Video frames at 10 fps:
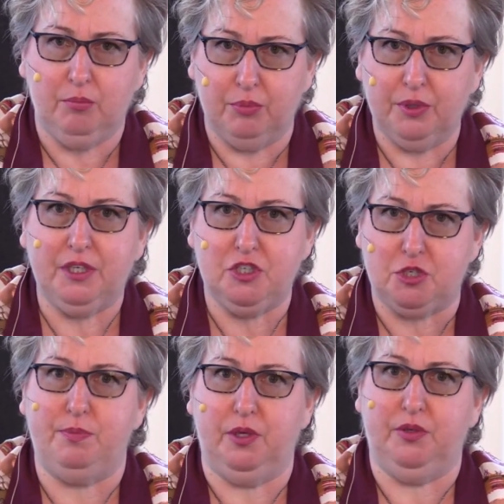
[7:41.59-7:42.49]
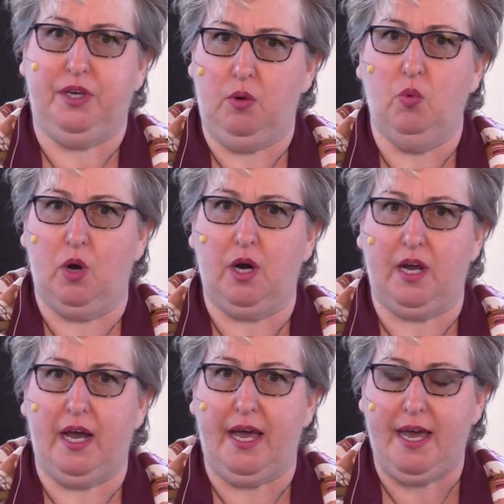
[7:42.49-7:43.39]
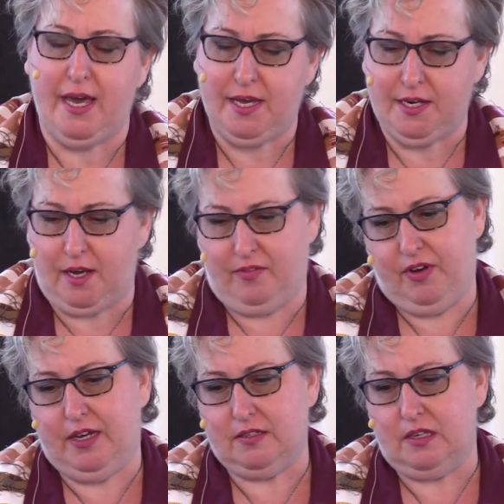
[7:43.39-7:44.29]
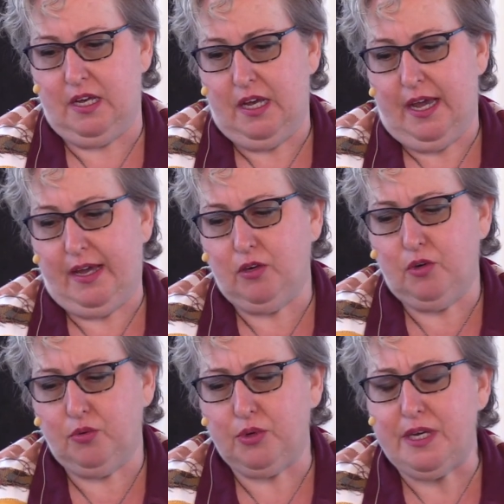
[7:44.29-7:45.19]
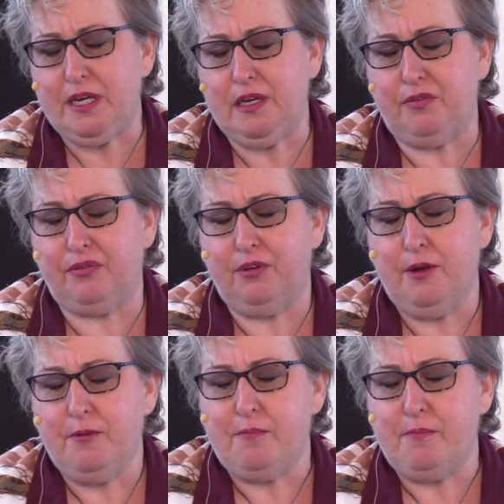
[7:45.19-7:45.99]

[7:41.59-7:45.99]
bridge building work ahead of us. And grief,